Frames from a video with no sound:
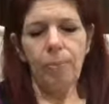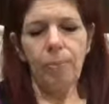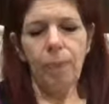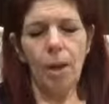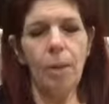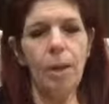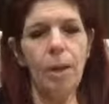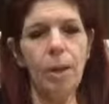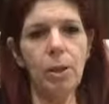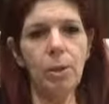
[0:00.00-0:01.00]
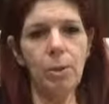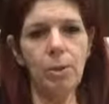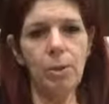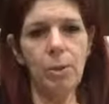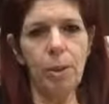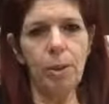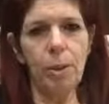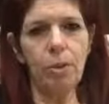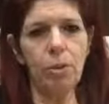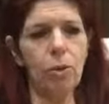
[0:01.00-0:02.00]
I'm on healing groups. I'm on
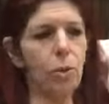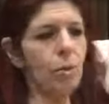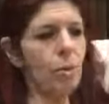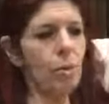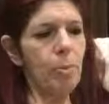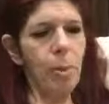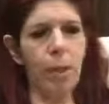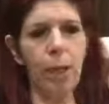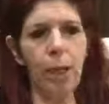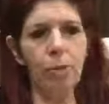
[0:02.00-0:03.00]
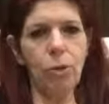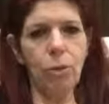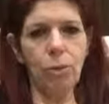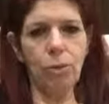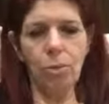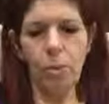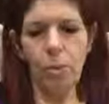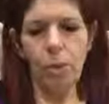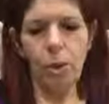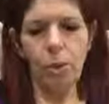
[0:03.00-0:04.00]
addiction groups. I'm on bariatric groups. I'm on
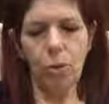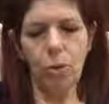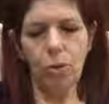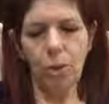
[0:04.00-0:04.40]
hoarding groups.